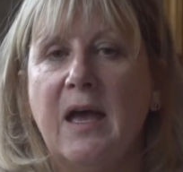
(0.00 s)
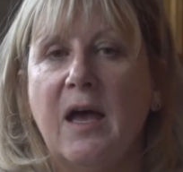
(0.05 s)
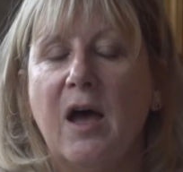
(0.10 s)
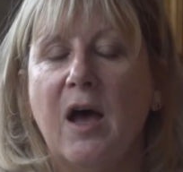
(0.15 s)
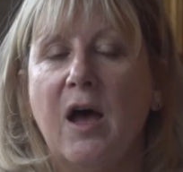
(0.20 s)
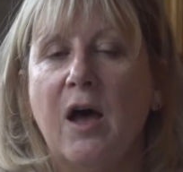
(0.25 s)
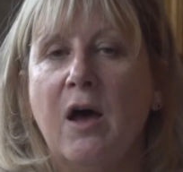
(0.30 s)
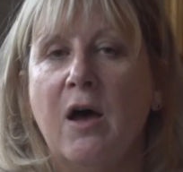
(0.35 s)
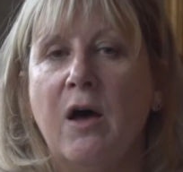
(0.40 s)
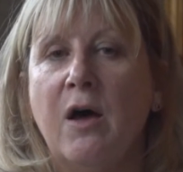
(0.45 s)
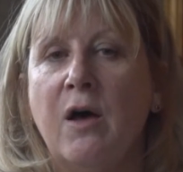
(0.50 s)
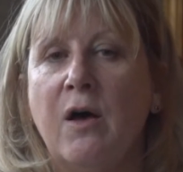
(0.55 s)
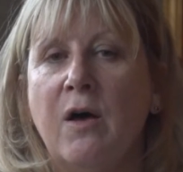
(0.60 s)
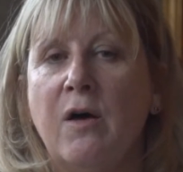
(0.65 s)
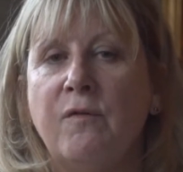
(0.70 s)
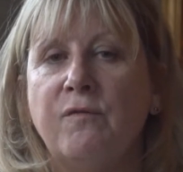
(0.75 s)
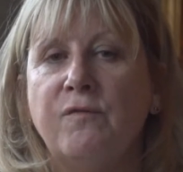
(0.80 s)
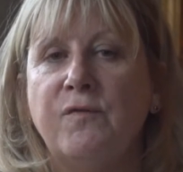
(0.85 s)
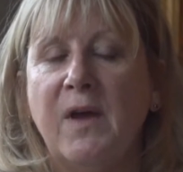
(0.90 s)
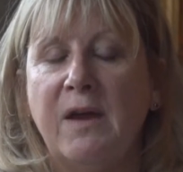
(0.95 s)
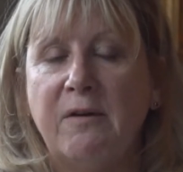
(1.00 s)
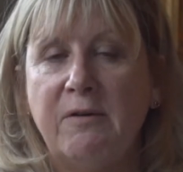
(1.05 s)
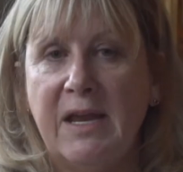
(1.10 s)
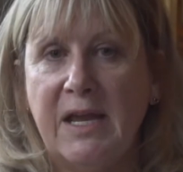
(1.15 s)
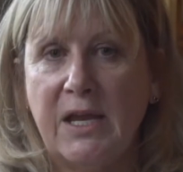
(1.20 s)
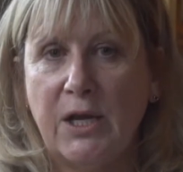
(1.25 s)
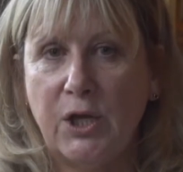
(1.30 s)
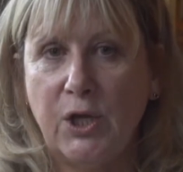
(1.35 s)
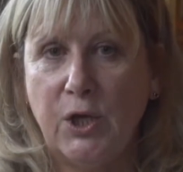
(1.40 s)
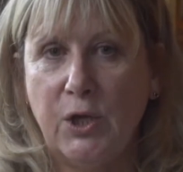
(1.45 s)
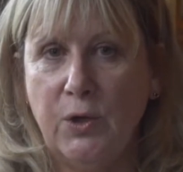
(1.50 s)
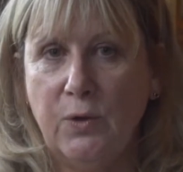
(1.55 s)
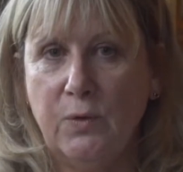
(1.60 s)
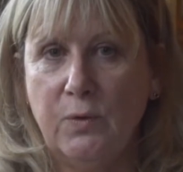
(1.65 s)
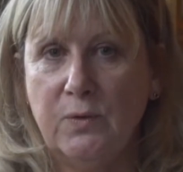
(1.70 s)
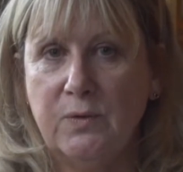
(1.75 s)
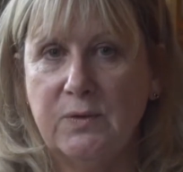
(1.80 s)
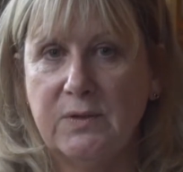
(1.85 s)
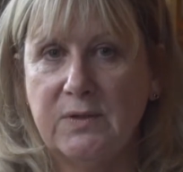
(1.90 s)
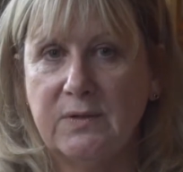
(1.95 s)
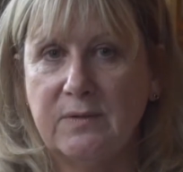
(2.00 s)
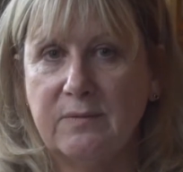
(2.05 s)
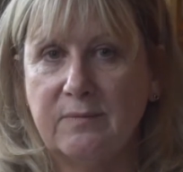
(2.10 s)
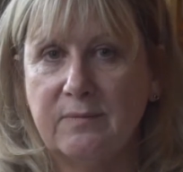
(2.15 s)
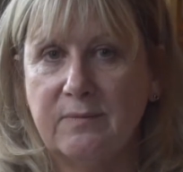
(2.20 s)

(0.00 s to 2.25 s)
are very acute.